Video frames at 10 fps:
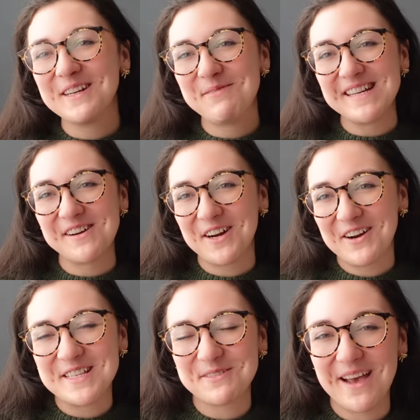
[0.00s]
my dark
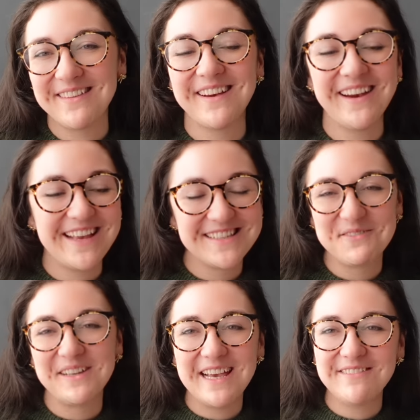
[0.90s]
green sweater into
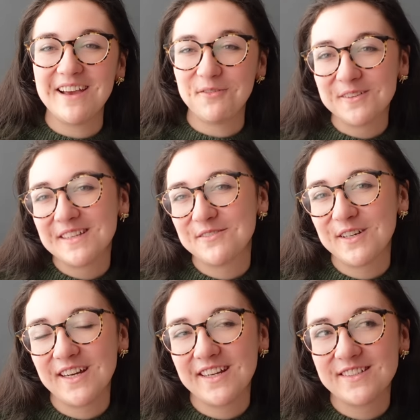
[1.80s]
my life that I've wanted
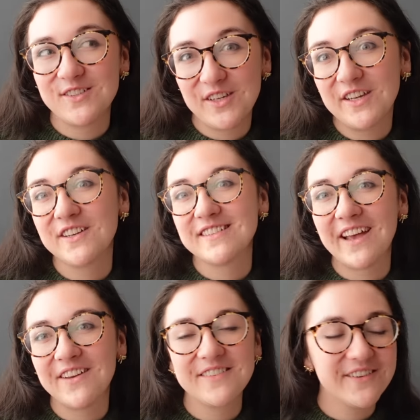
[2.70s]
for 2 years
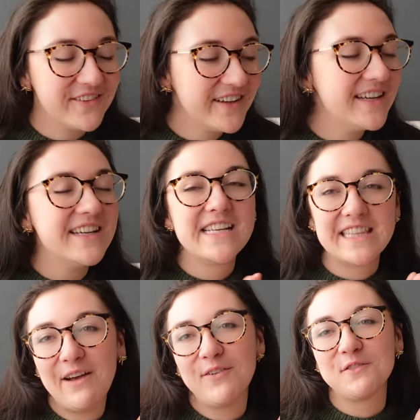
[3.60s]
now, so
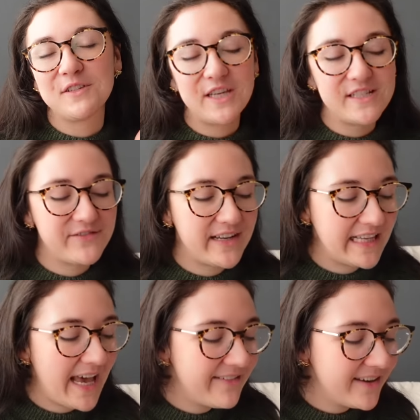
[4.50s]
that feels really good to
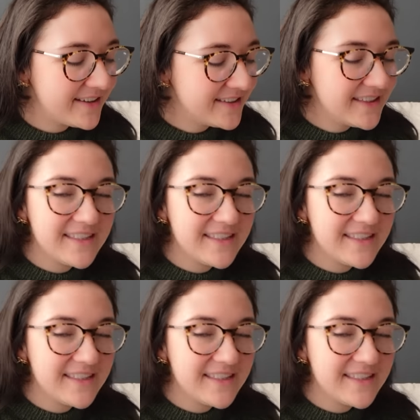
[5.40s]
finally have it.